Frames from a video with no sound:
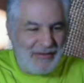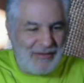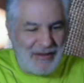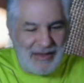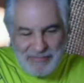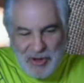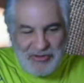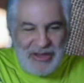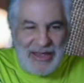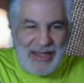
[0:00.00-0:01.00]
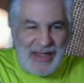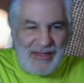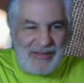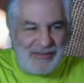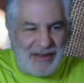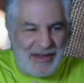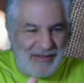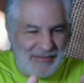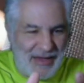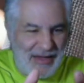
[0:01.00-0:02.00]
This music is
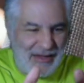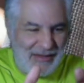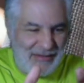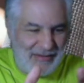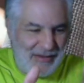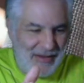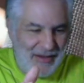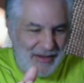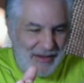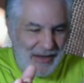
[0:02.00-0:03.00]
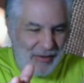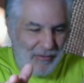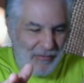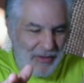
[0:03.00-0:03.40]
the